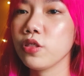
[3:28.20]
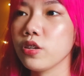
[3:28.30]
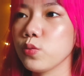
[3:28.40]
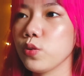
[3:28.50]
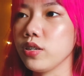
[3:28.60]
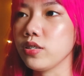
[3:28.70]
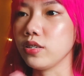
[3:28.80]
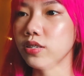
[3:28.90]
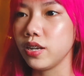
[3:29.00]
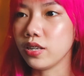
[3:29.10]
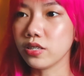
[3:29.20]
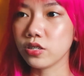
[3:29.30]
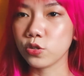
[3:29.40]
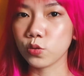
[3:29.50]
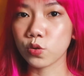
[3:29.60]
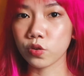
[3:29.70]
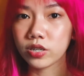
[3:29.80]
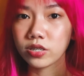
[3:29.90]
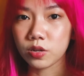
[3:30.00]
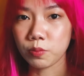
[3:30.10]
with this one is it tends to
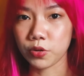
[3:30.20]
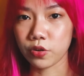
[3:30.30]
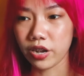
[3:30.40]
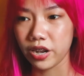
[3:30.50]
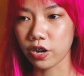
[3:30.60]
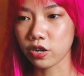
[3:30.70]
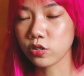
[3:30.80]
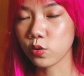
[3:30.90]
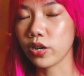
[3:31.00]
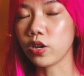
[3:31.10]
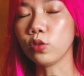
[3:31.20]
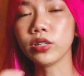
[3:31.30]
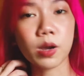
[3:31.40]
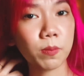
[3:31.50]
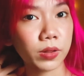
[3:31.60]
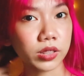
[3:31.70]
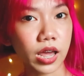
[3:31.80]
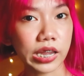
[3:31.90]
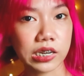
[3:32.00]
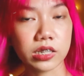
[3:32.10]
grease up your hair, so I only
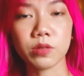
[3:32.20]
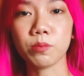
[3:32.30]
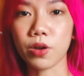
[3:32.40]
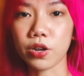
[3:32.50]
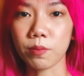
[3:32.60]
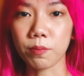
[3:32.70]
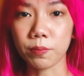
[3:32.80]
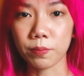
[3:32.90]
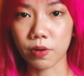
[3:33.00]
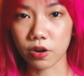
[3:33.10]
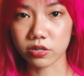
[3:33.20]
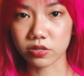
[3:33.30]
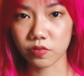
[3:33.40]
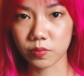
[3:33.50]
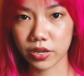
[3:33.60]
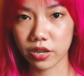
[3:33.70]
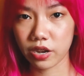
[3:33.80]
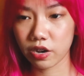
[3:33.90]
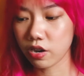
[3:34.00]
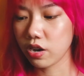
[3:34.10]
apply it at the bottom parts of my
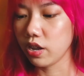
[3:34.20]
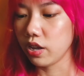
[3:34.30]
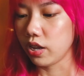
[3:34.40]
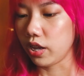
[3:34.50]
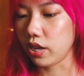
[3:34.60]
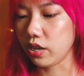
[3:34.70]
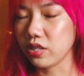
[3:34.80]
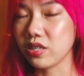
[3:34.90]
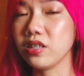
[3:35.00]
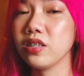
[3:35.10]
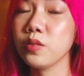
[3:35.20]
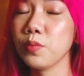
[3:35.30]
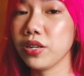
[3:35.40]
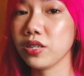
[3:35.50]
hair, and it's a little bit